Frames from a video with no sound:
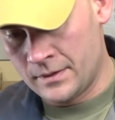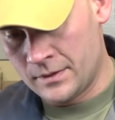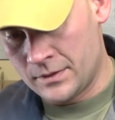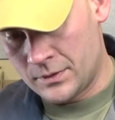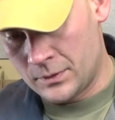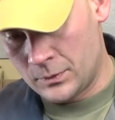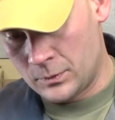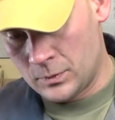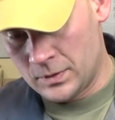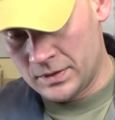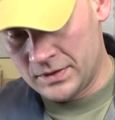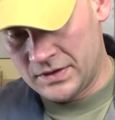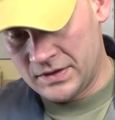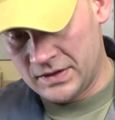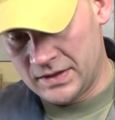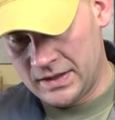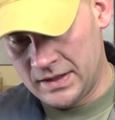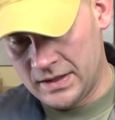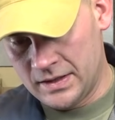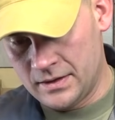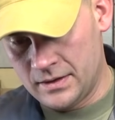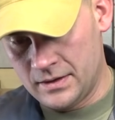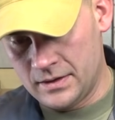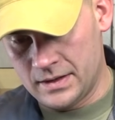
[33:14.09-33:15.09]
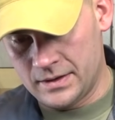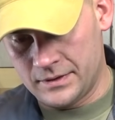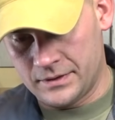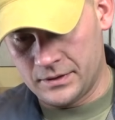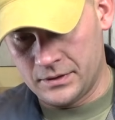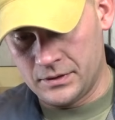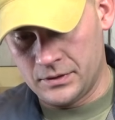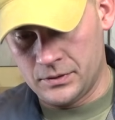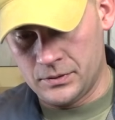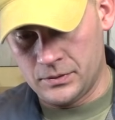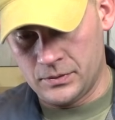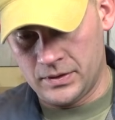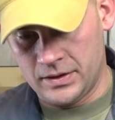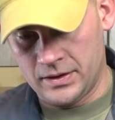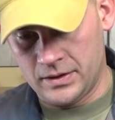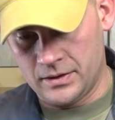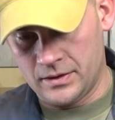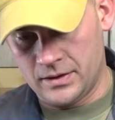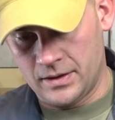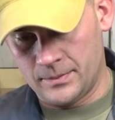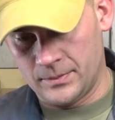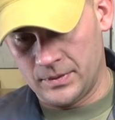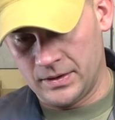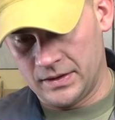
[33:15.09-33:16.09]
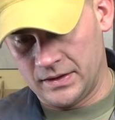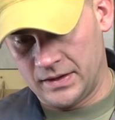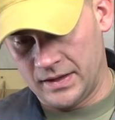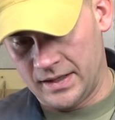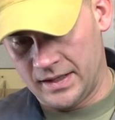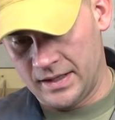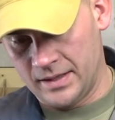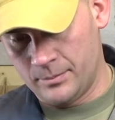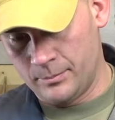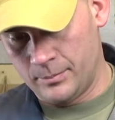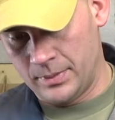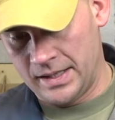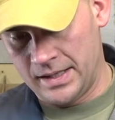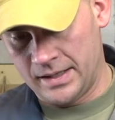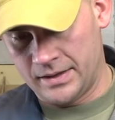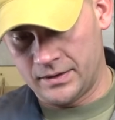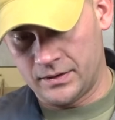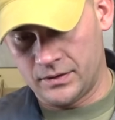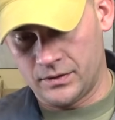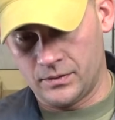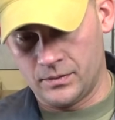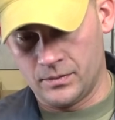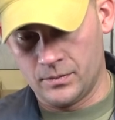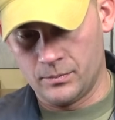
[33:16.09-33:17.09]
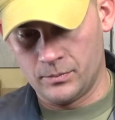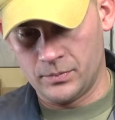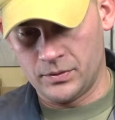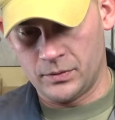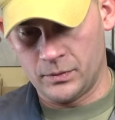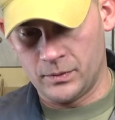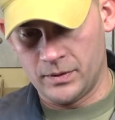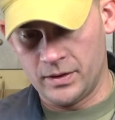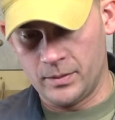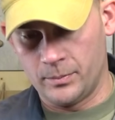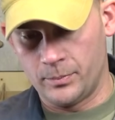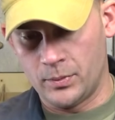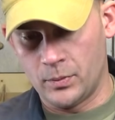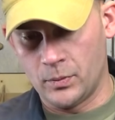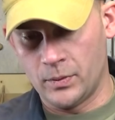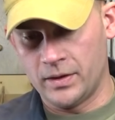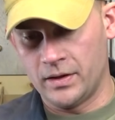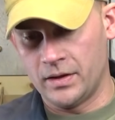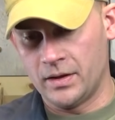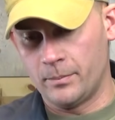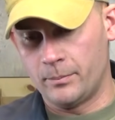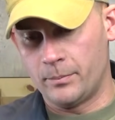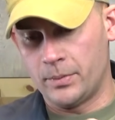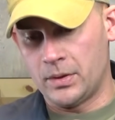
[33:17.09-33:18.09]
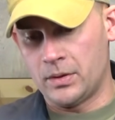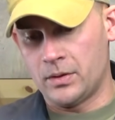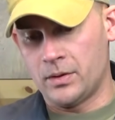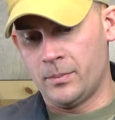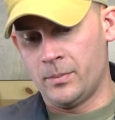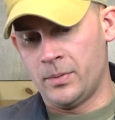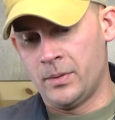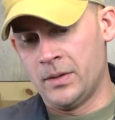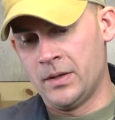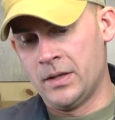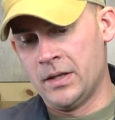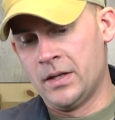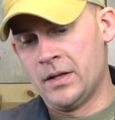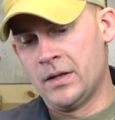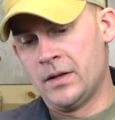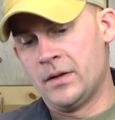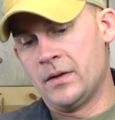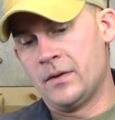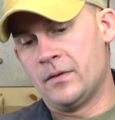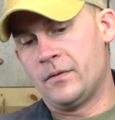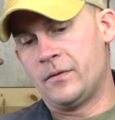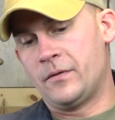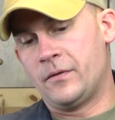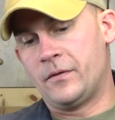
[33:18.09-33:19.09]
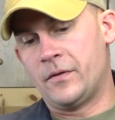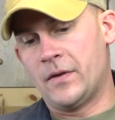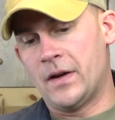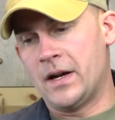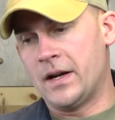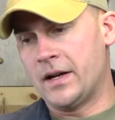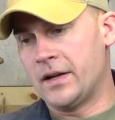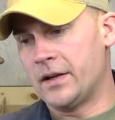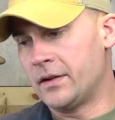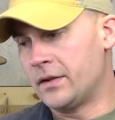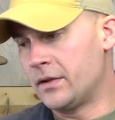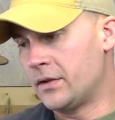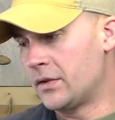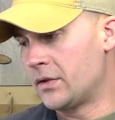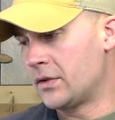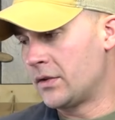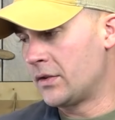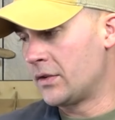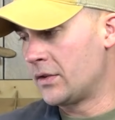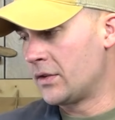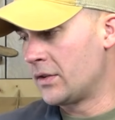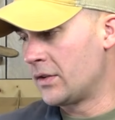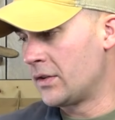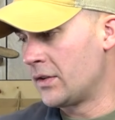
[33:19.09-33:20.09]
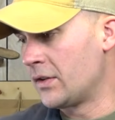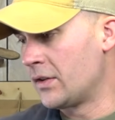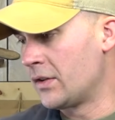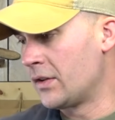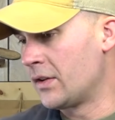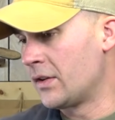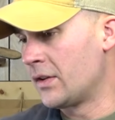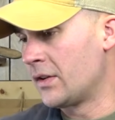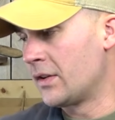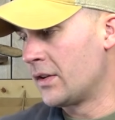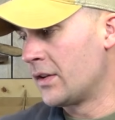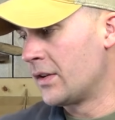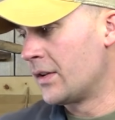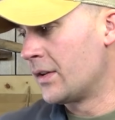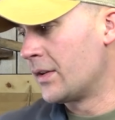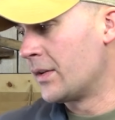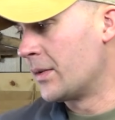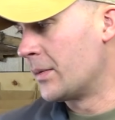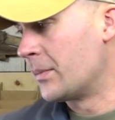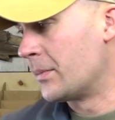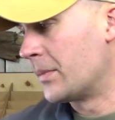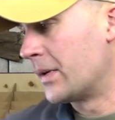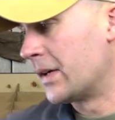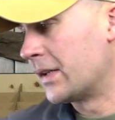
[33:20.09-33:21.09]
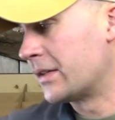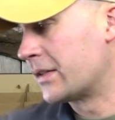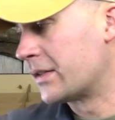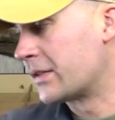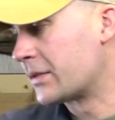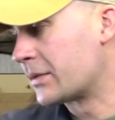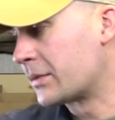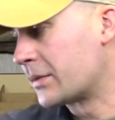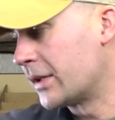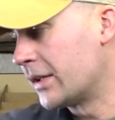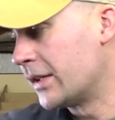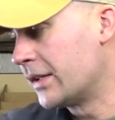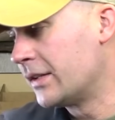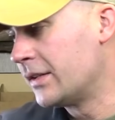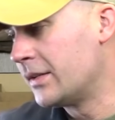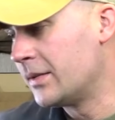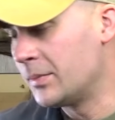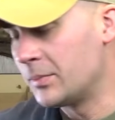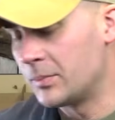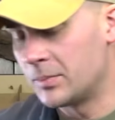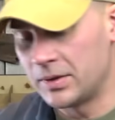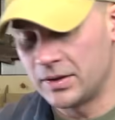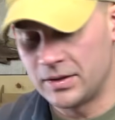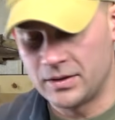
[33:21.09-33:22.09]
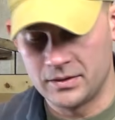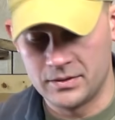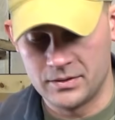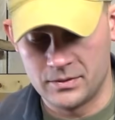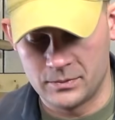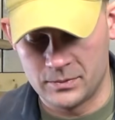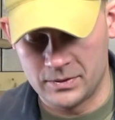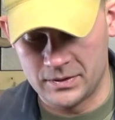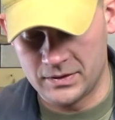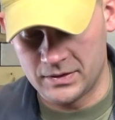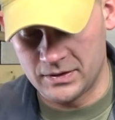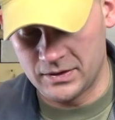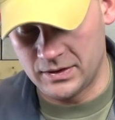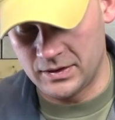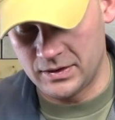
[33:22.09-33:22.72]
So once again, nothing new here. I'm gonna take it back between the point and the barb, find my thread, because once